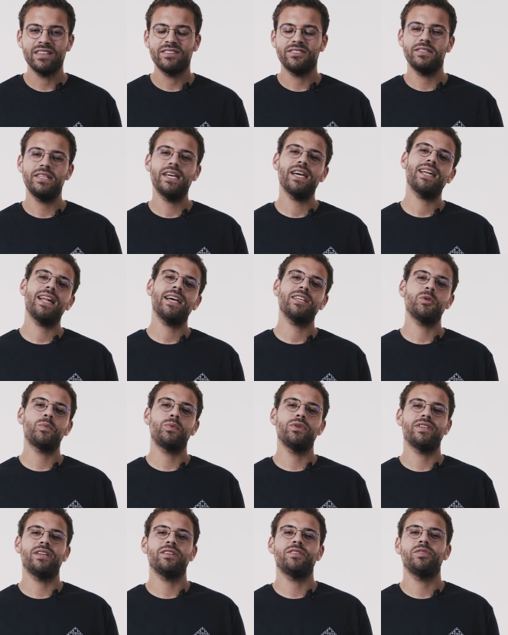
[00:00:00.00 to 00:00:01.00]
Today I'd like to
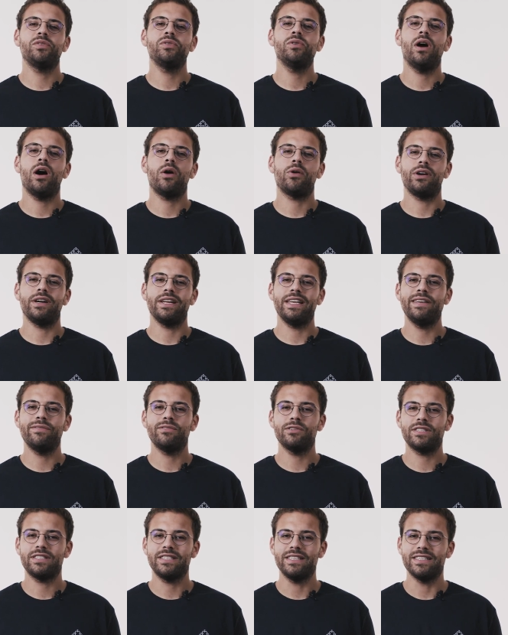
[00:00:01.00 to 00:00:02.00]
present to you our
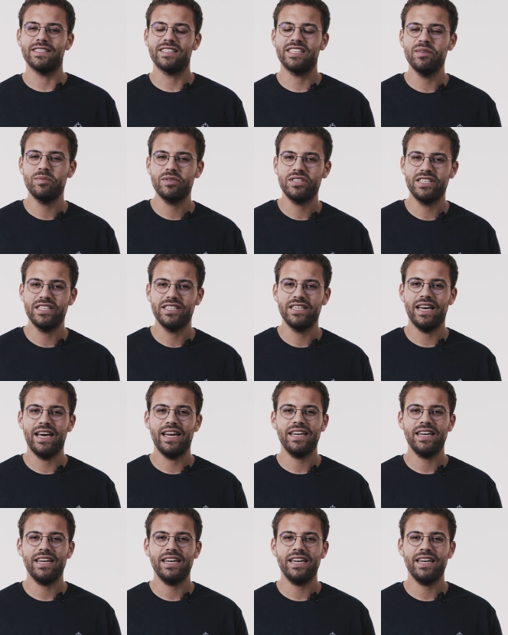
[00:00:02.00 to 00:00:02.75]
EVO CNC machine